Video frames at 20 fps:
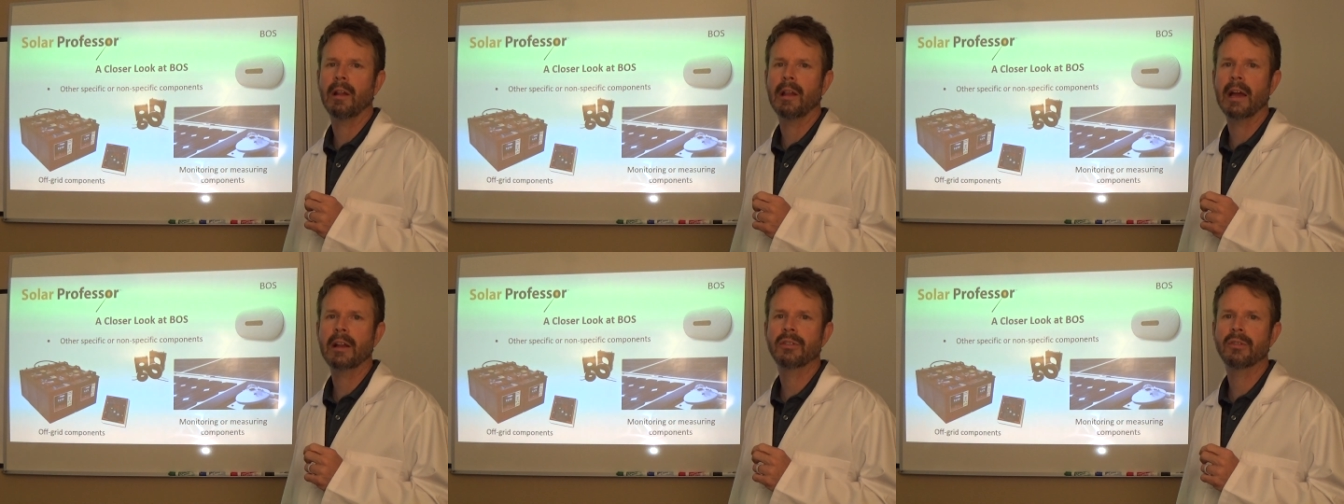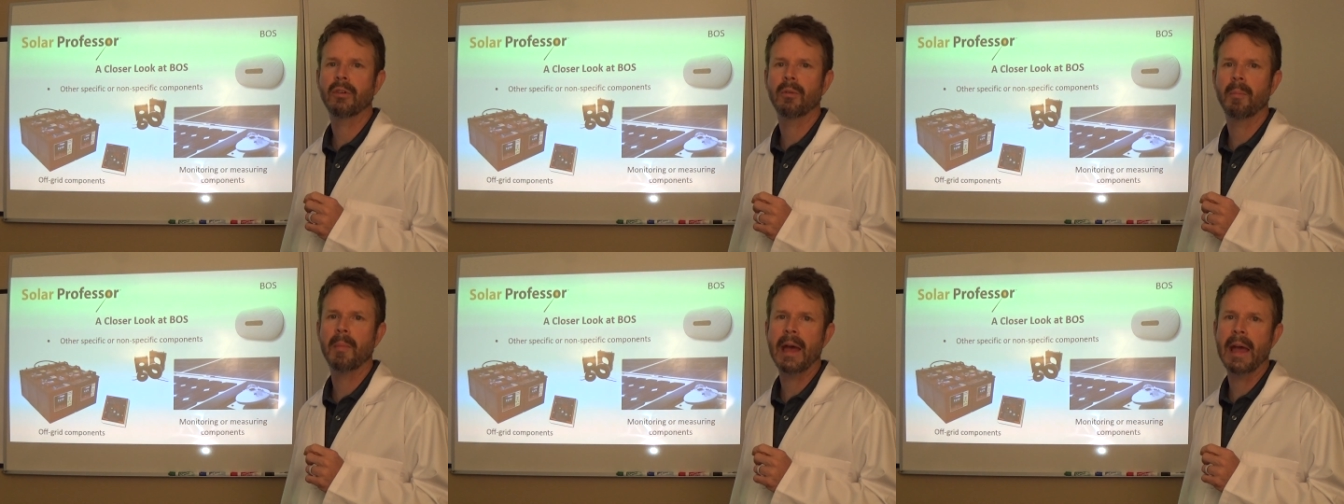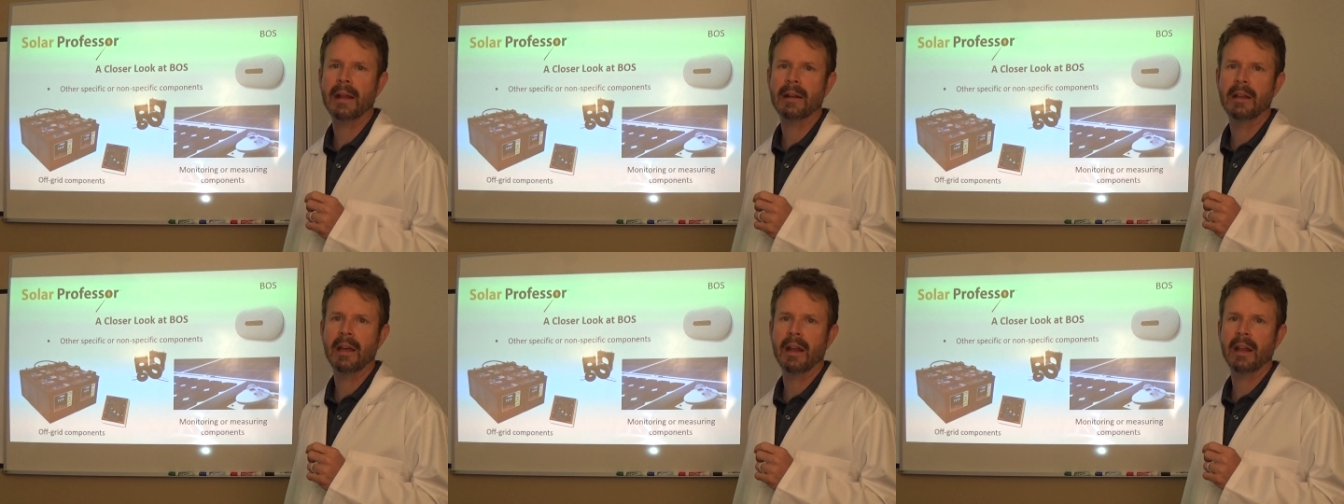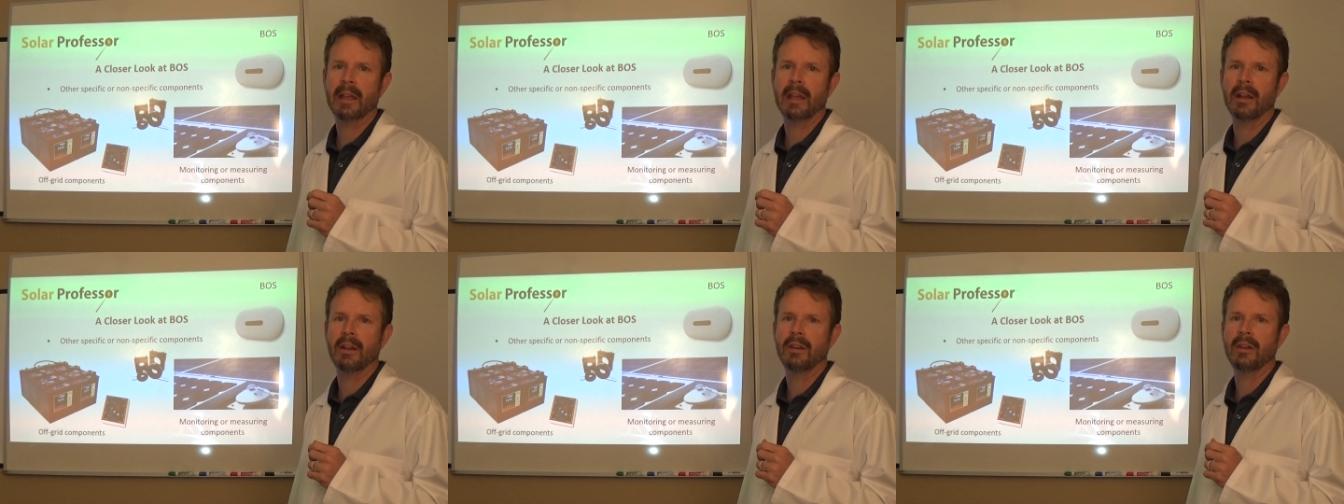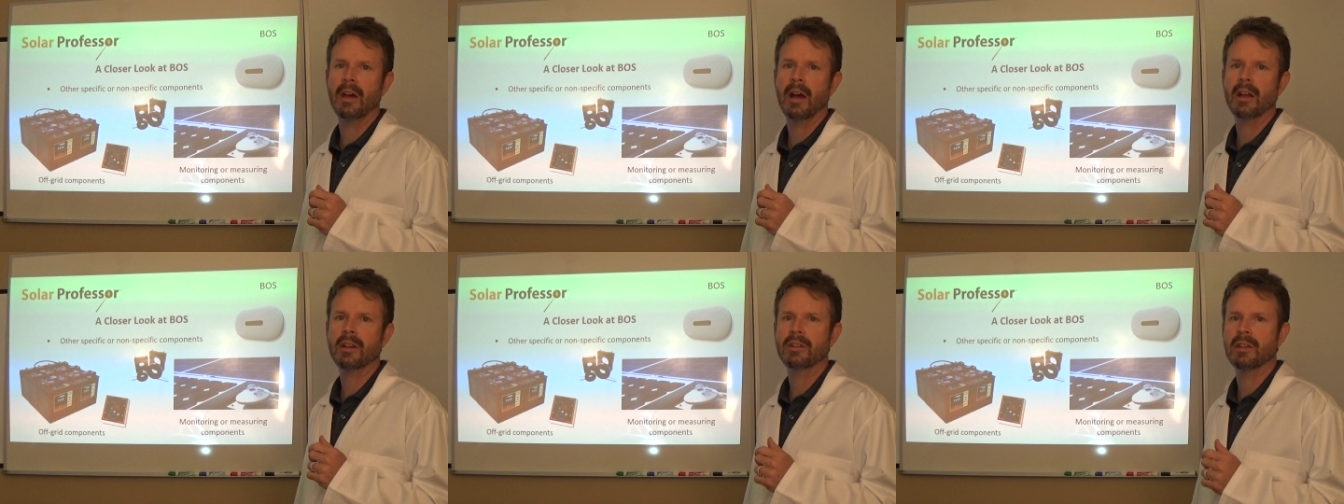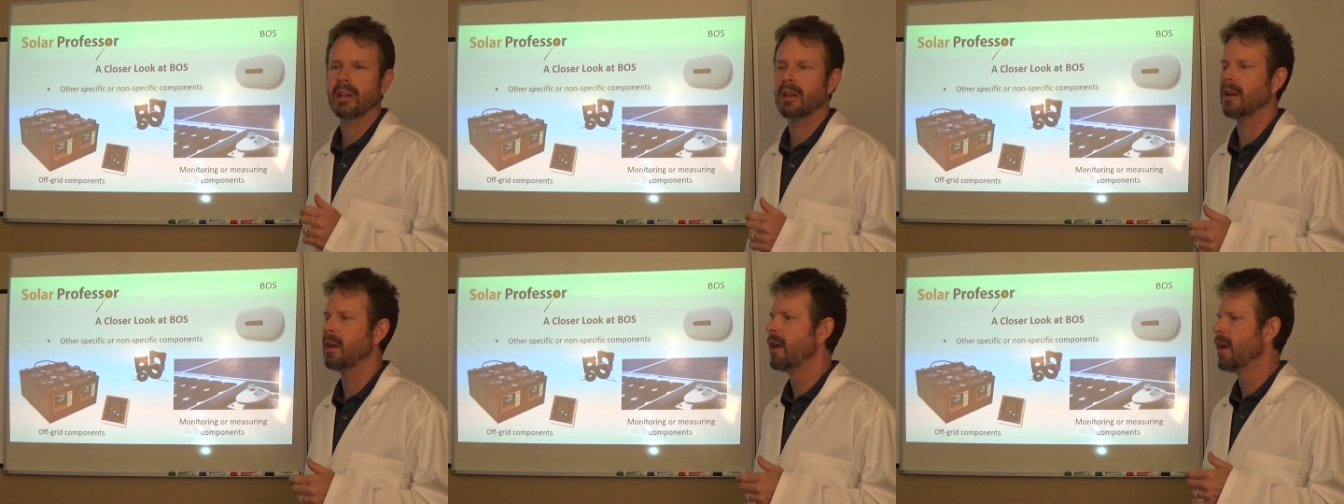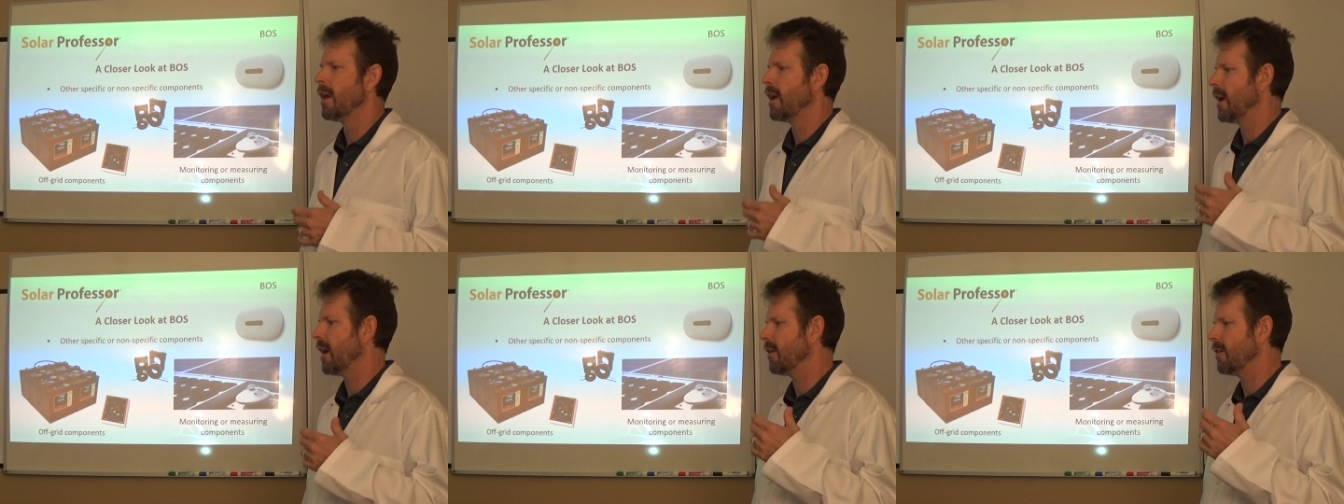electromagnetic induction
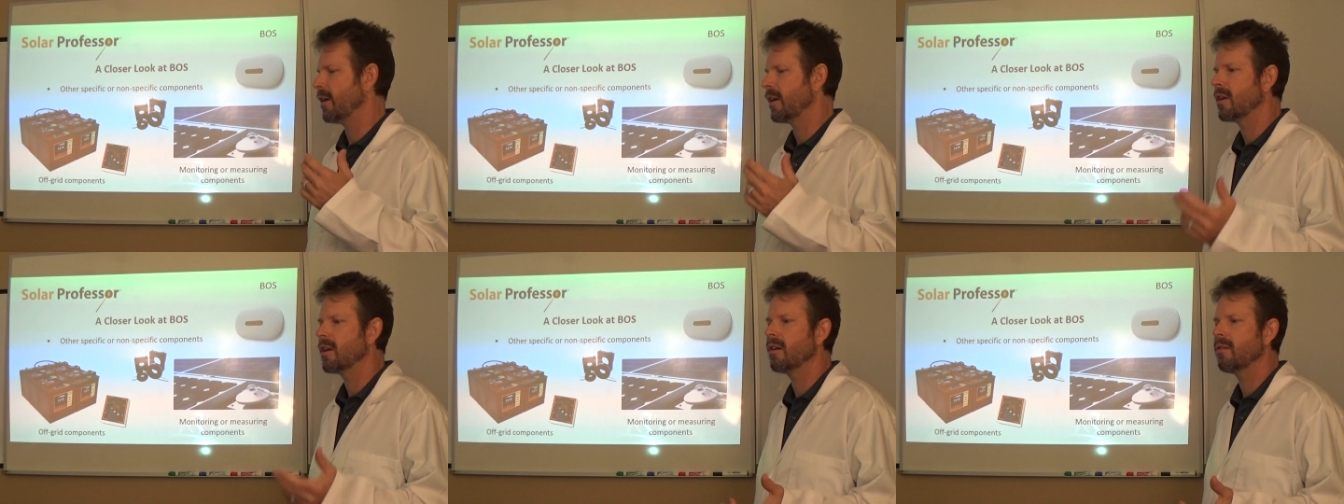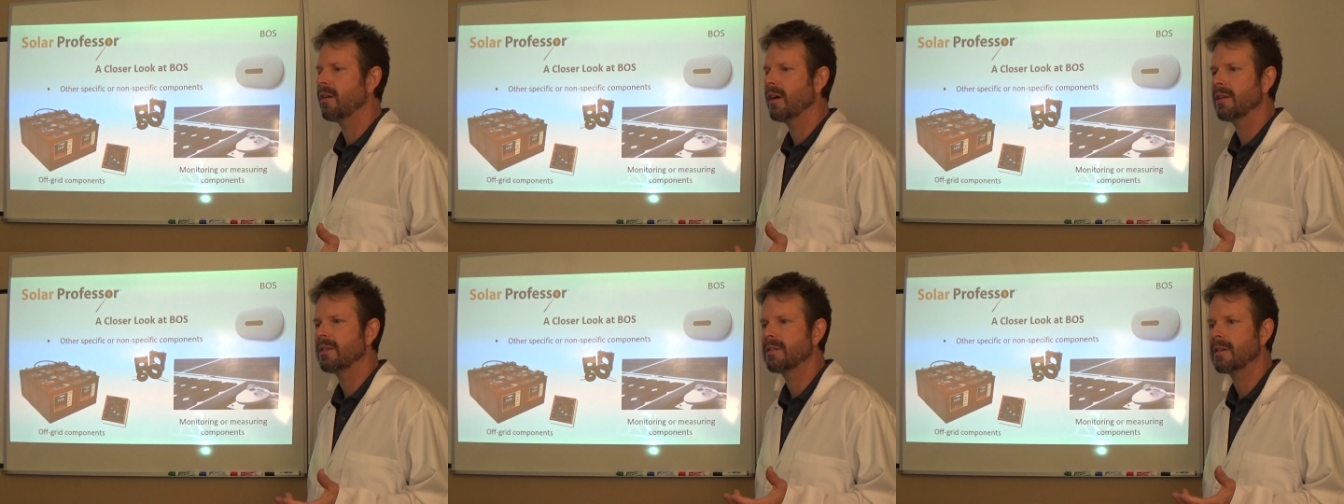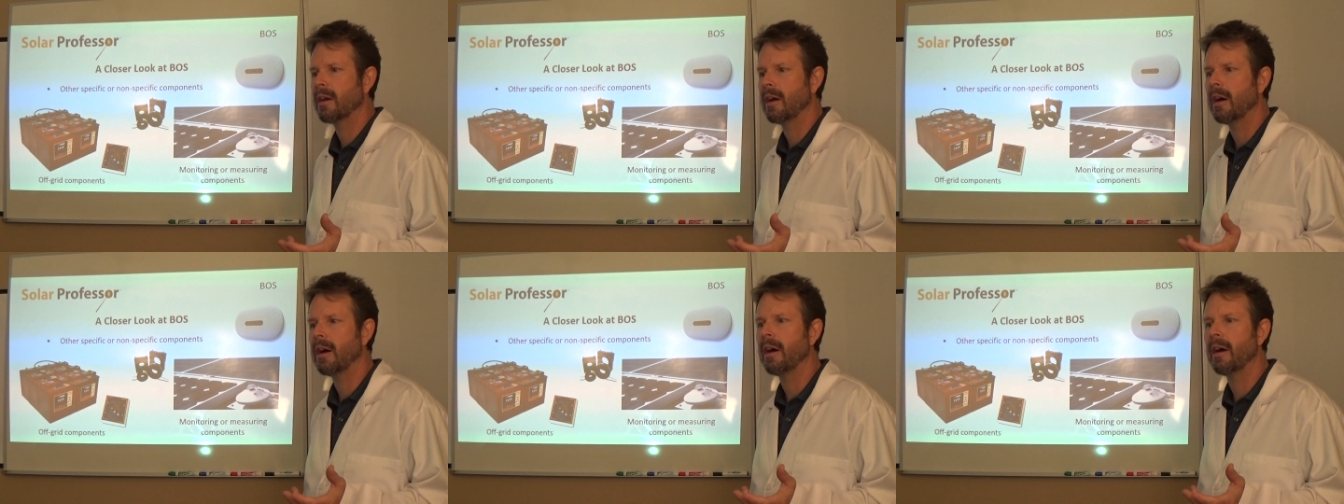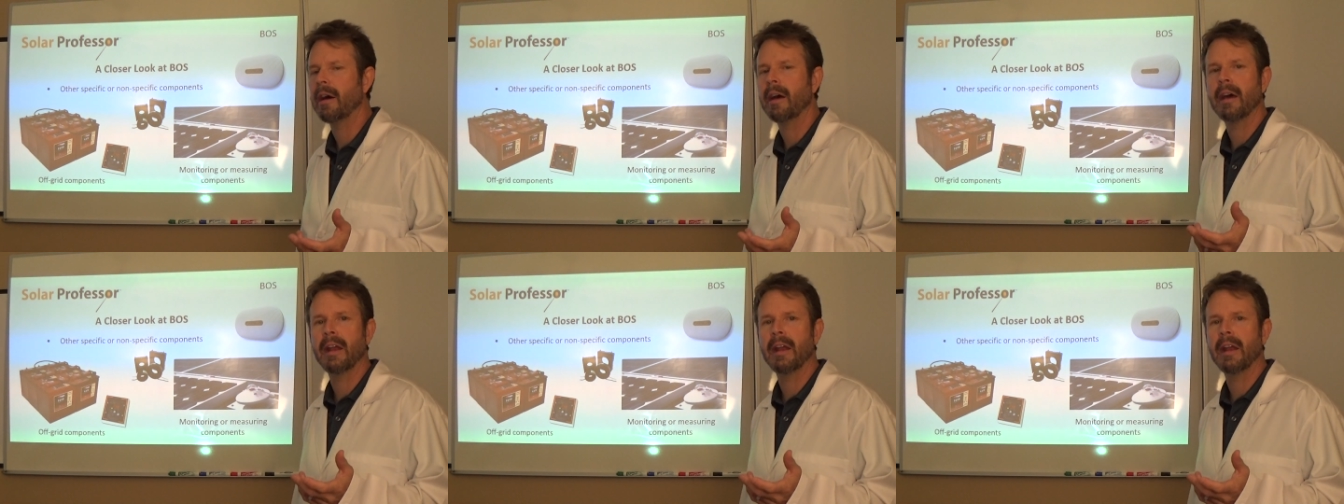and they give us uh,